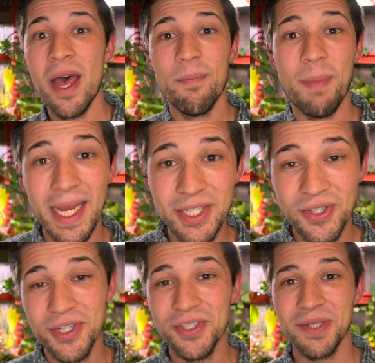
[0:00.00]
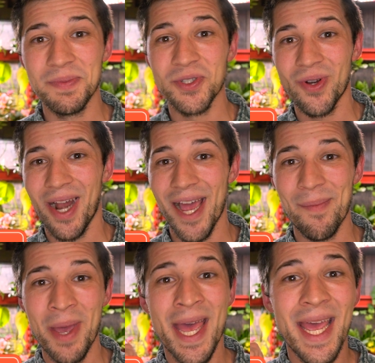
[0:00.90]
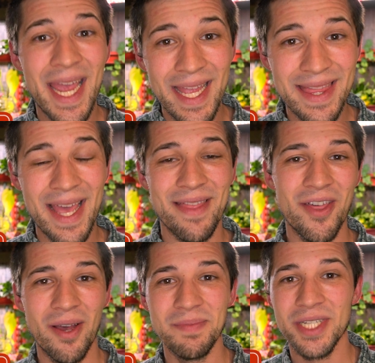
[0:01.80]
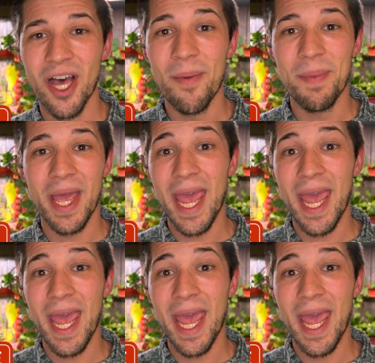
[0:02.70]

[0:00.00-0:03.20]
make sure you subscribe, hit that thumbs up,